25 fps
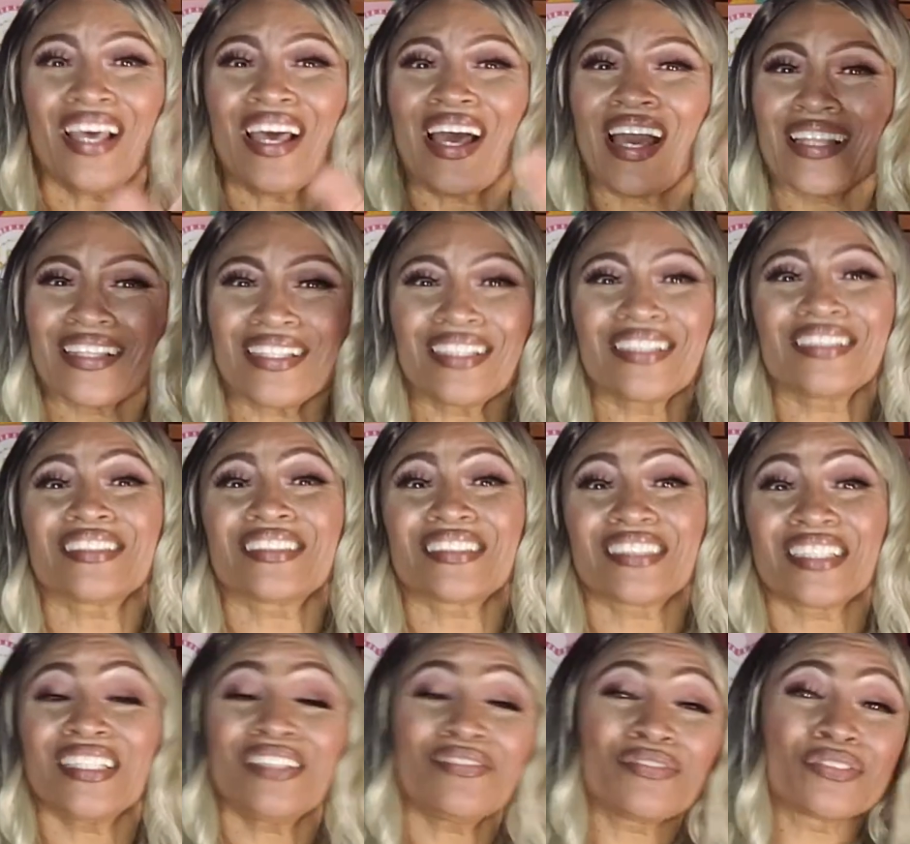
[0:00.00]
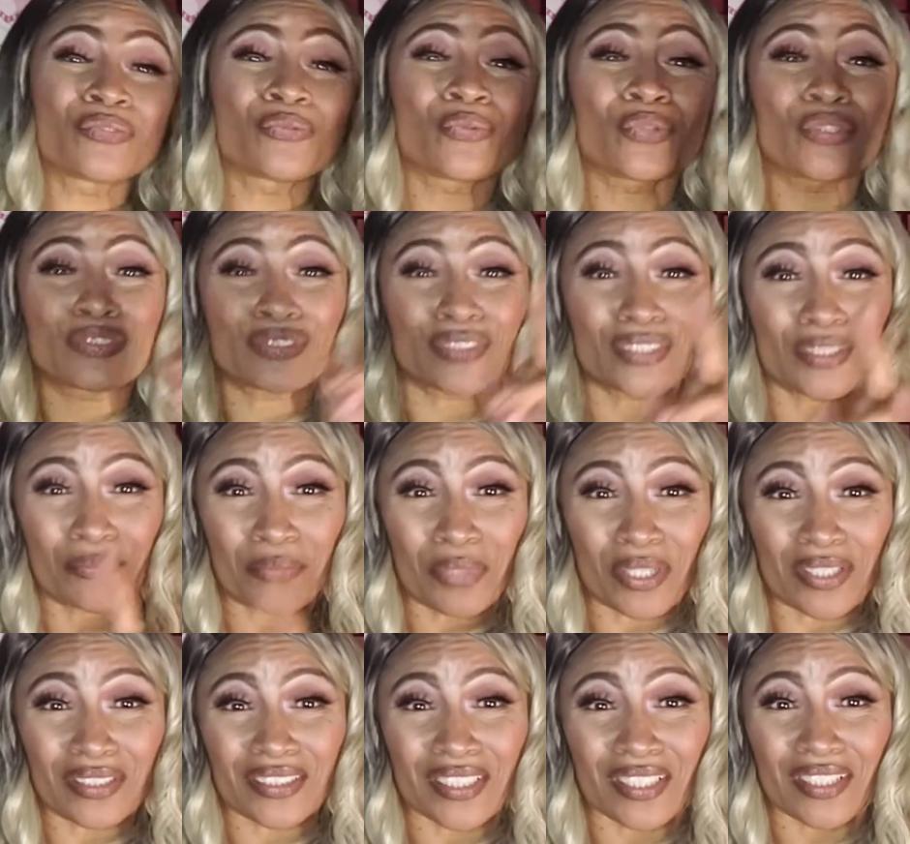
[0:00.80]
I think Steve is worse than
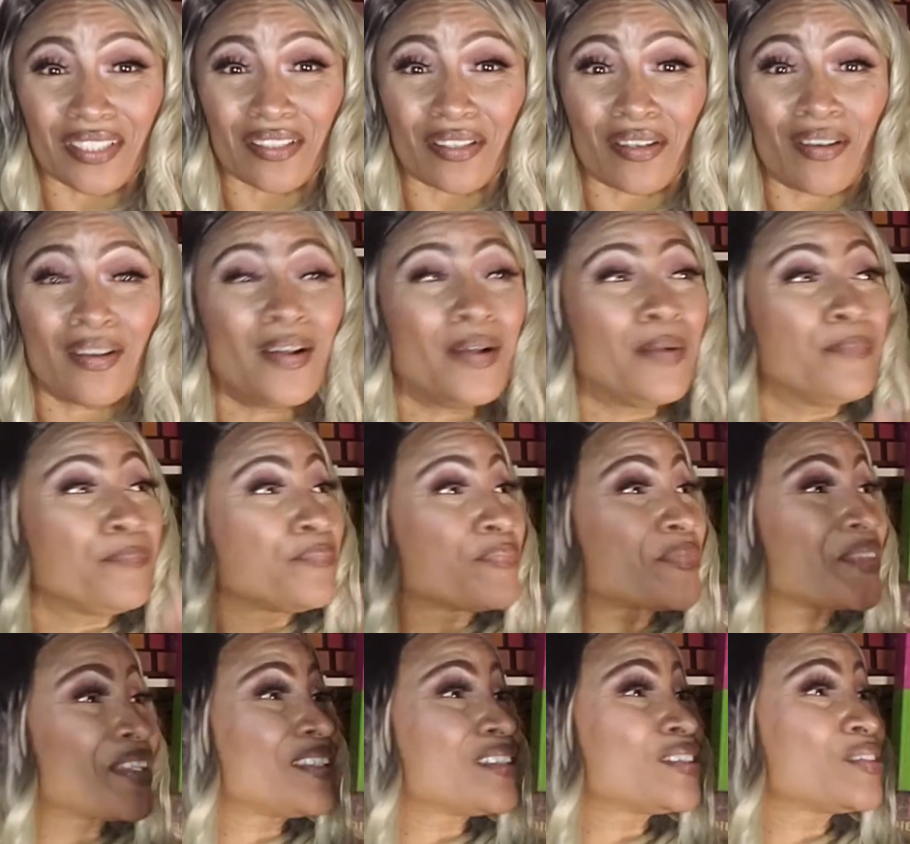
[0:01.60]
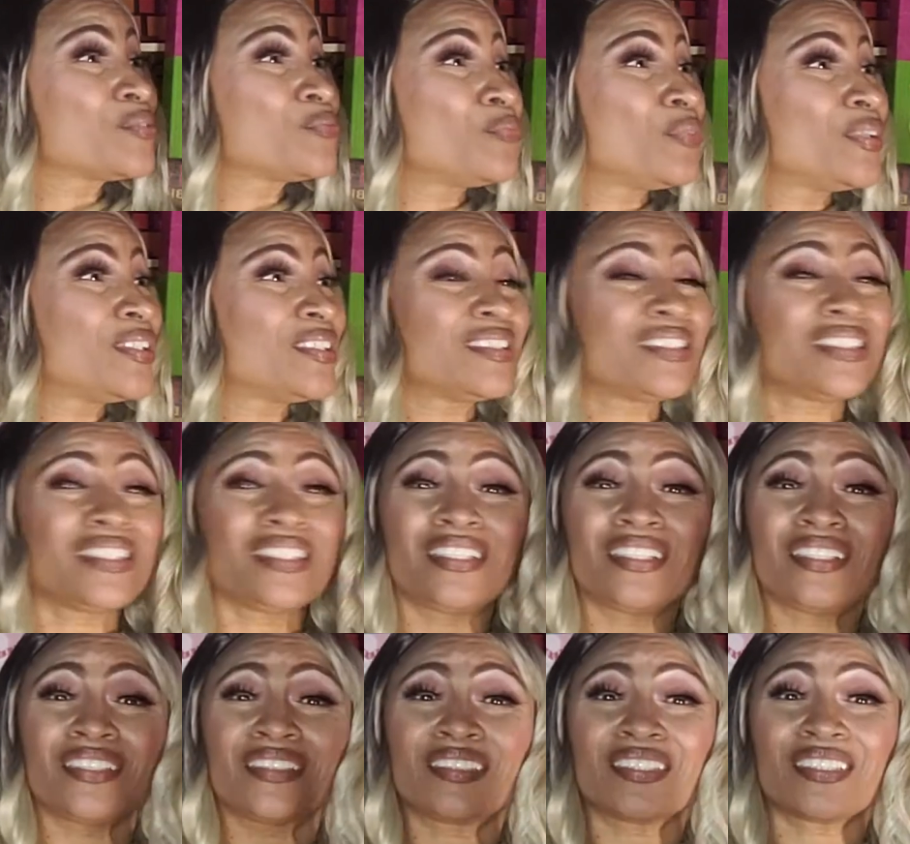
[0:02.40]
Martel because it's one
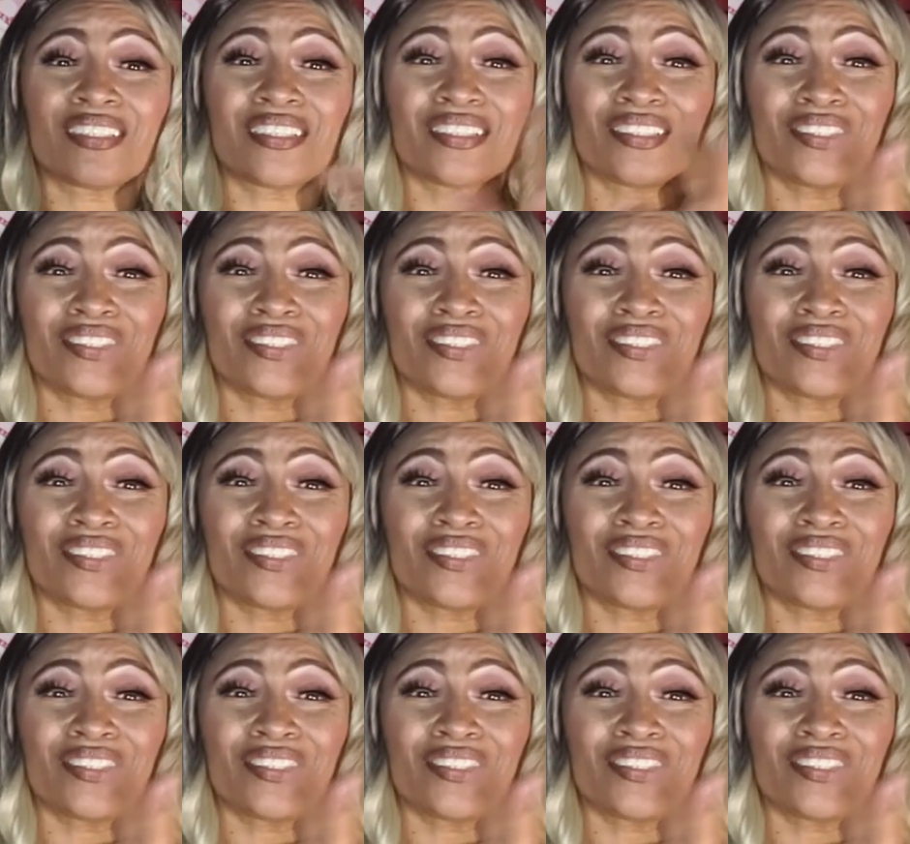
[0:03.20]
thing to,